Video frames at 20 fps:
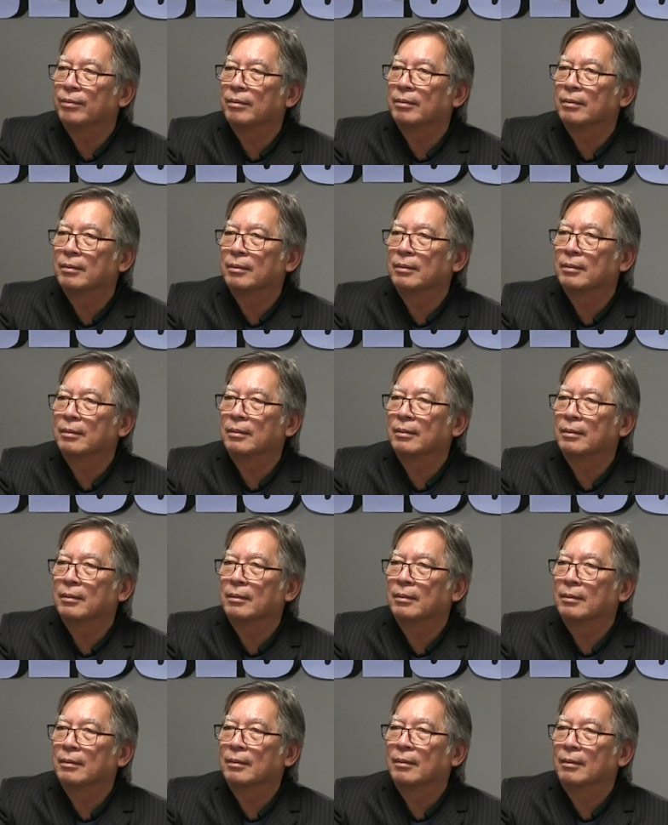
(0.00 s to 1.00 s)

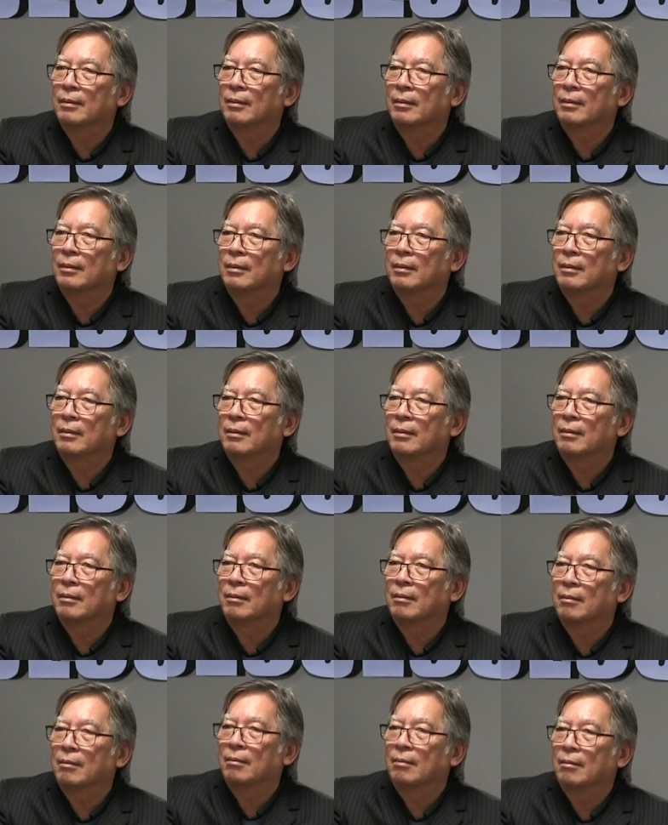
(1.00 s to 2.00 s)

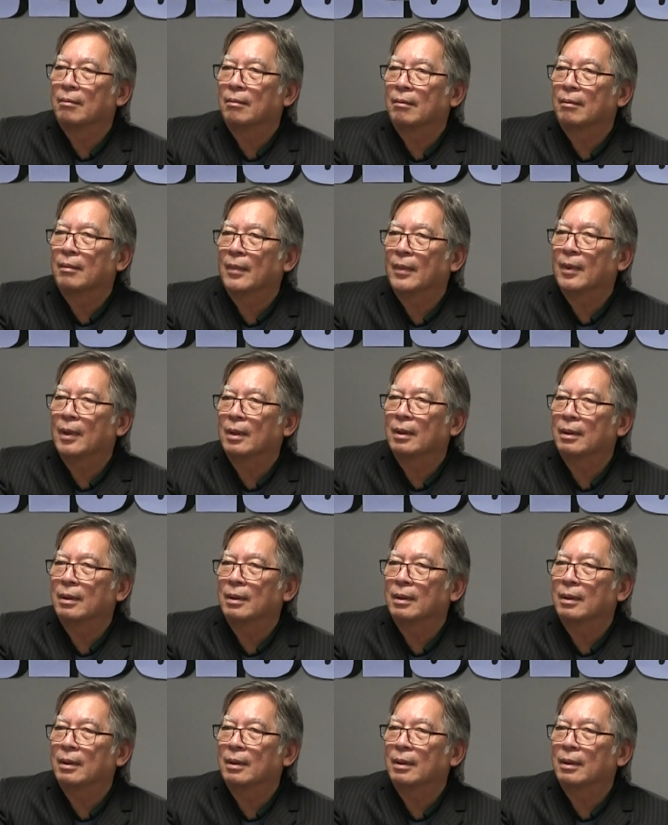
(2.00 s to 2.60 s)
Nothing is said.